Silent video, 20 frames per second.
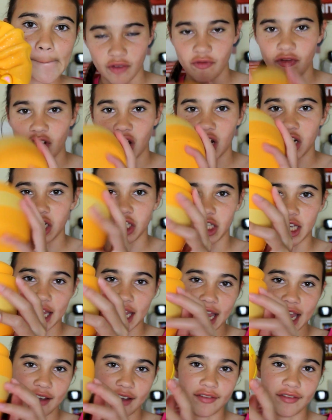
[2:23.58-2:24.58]
Finally, I
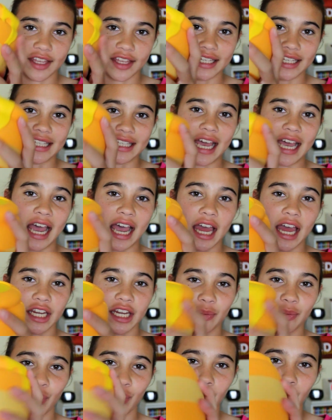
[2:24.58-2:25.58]
have this
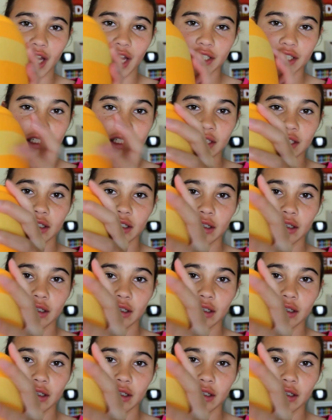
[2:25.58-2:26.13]
honey pot.